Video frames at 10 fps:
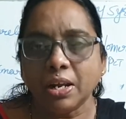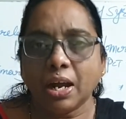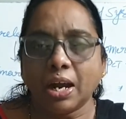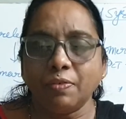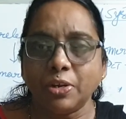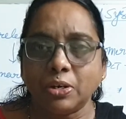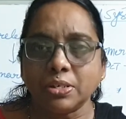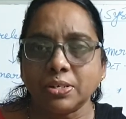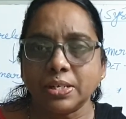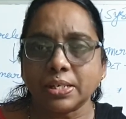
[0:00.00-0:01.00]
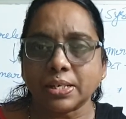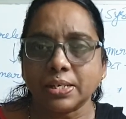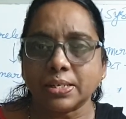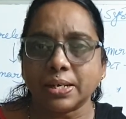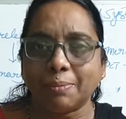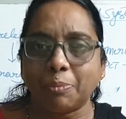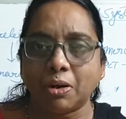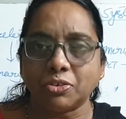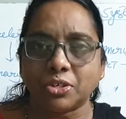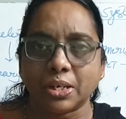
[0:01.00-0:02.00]
and we also discussed
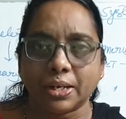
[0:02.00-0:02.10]
about